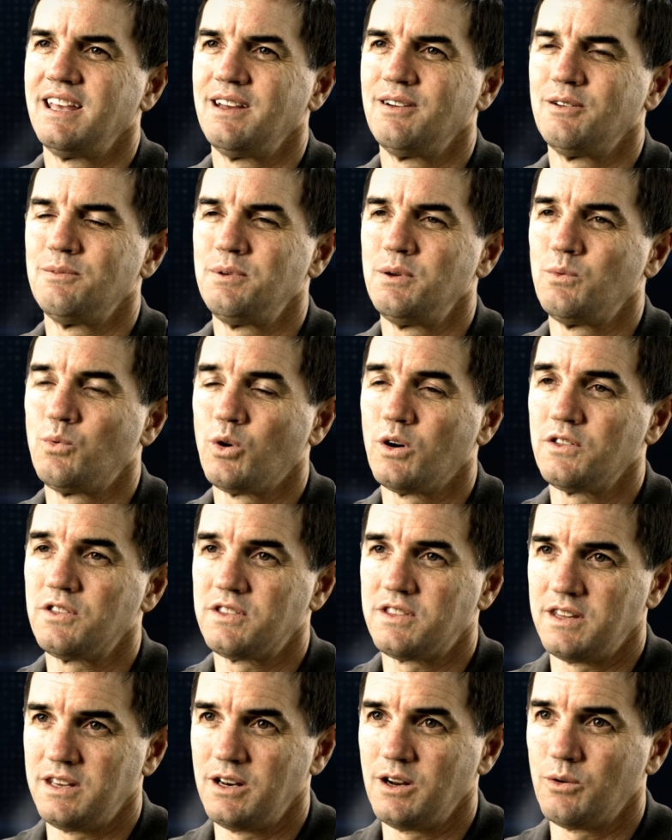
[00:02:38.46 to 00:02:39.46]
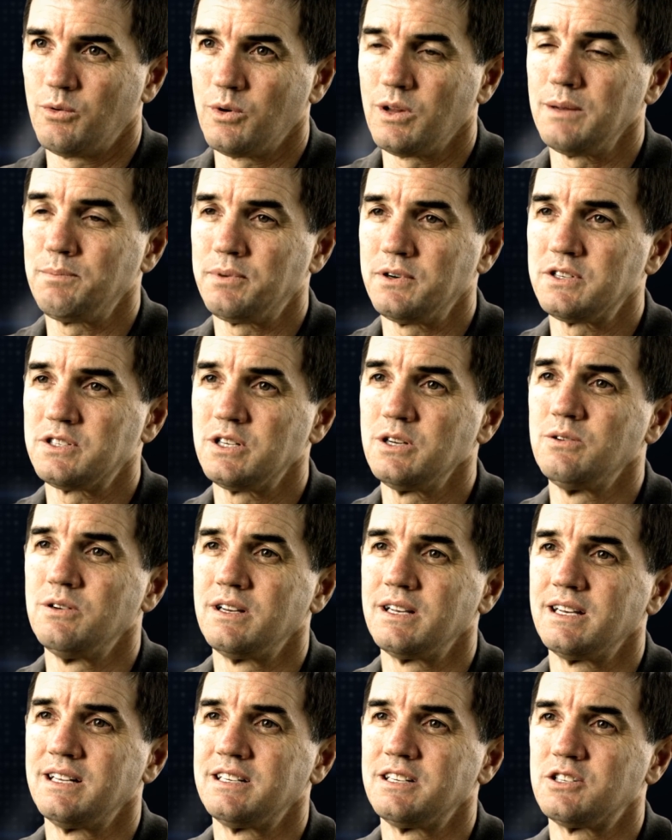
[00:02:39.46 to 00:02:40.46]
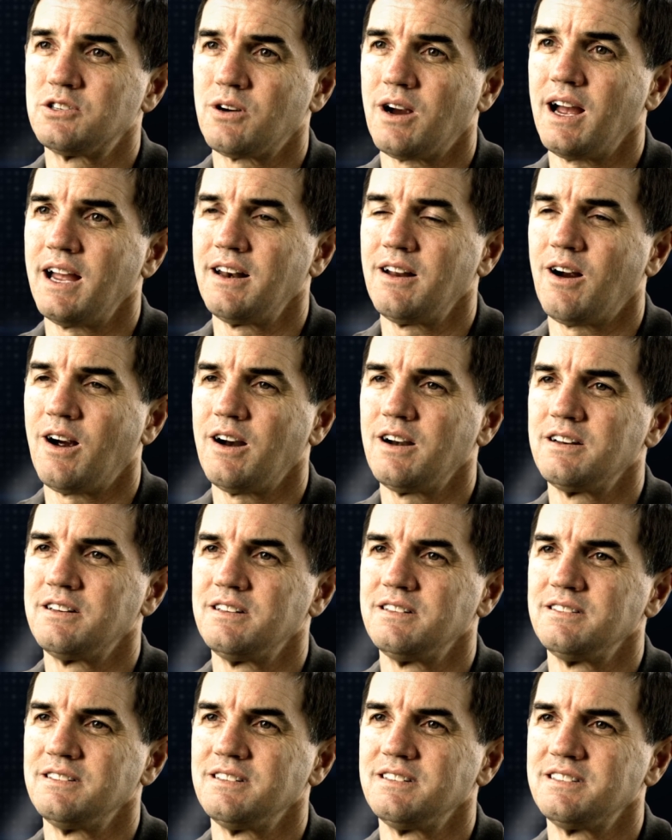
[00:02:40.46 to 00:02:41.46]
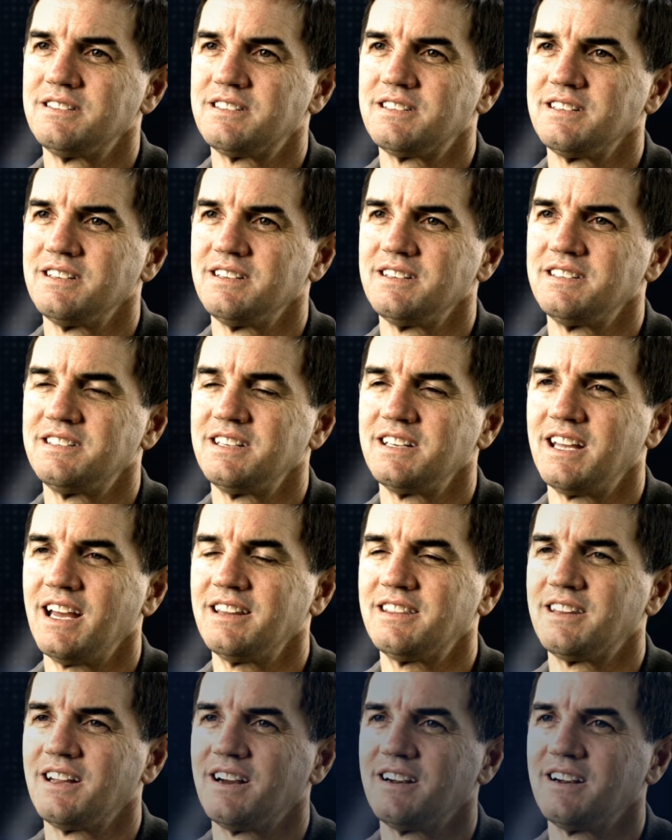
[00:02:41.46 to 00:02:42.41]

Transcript: it would be worth, you know, really pursuing and to trying hard to, to, to get